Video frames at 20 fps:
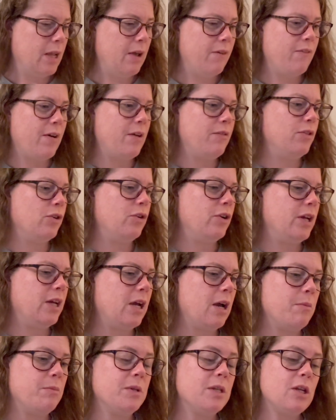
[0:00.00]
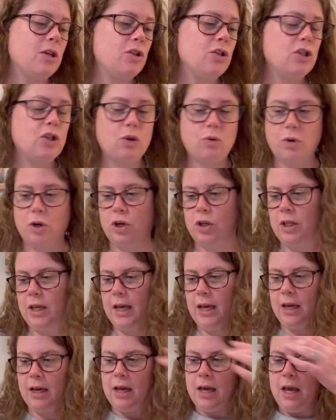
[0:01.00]
5:30 comes so
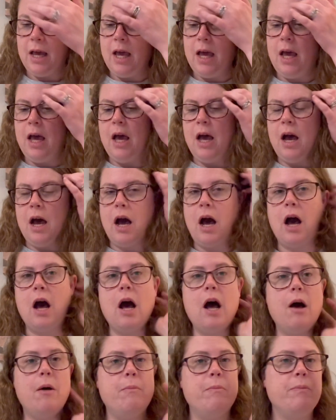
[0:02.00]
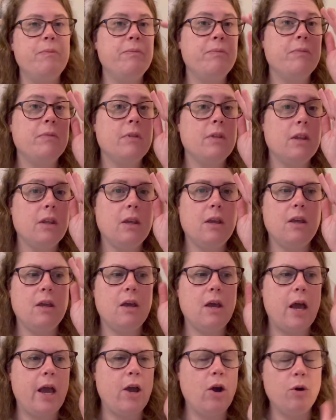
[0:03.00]
early. I
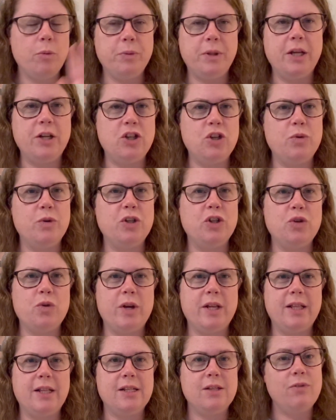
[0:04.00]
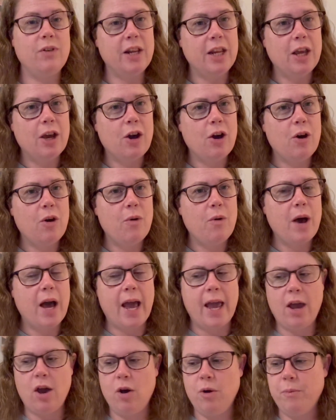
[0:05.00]
I hope that you enjoyed this video.
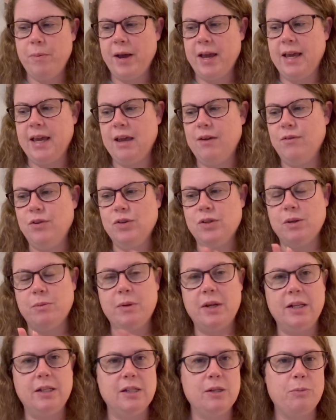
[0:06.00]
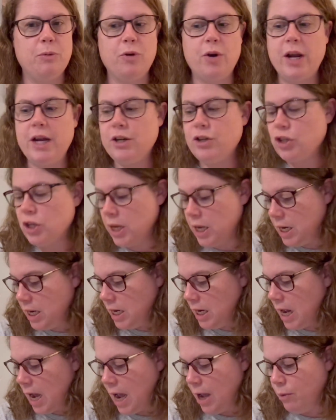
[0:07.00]
I hope I gave you some
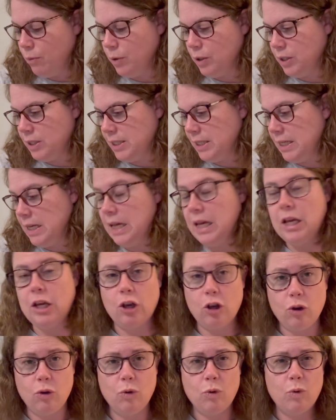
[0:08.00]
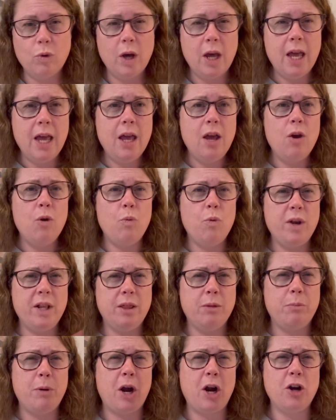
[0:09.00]
inspiration. I will see you
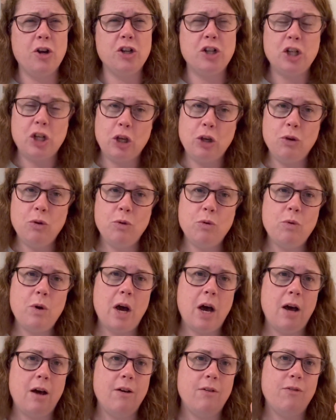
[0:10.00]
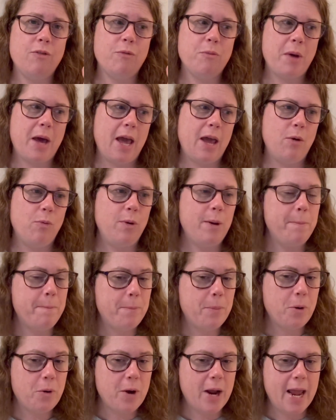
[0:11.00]
with part 2 of my WIP
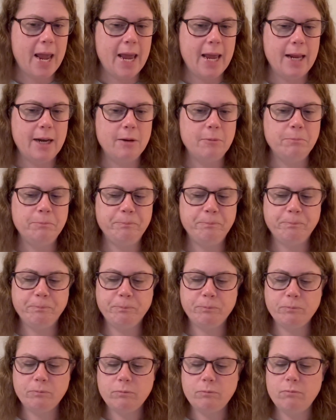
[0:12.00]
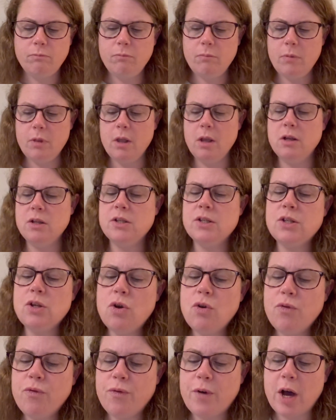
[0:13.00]
parade.
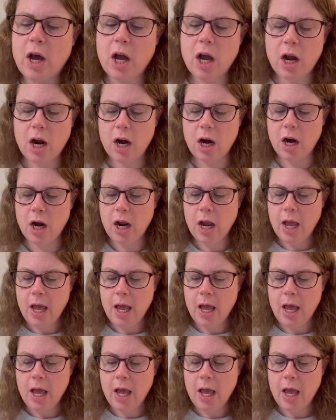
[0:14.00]
So far,